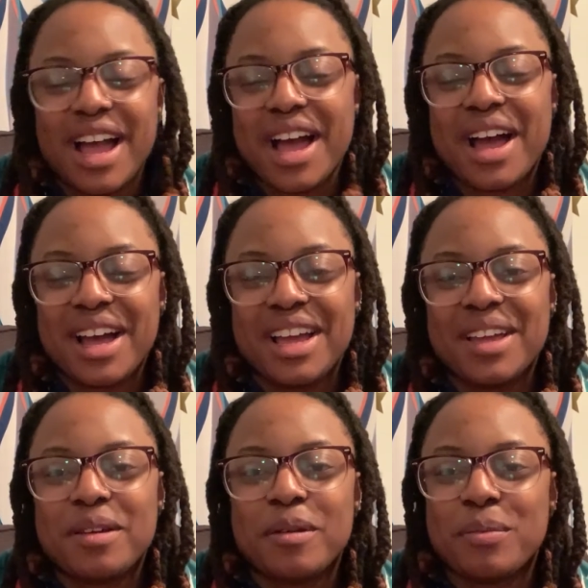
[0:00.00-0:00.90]

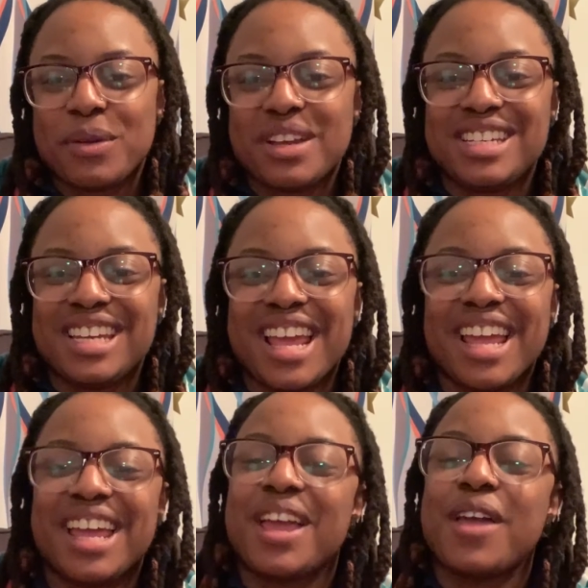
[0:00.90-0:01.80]
I
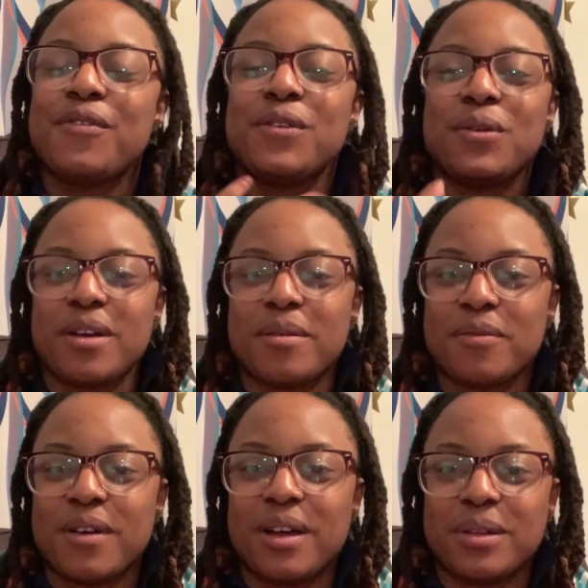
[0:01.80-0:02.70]
appreciate if you come
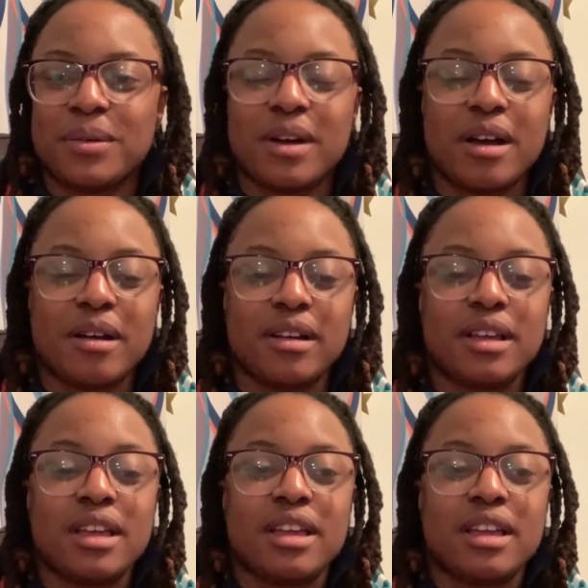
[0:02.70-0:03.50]
follow, uh,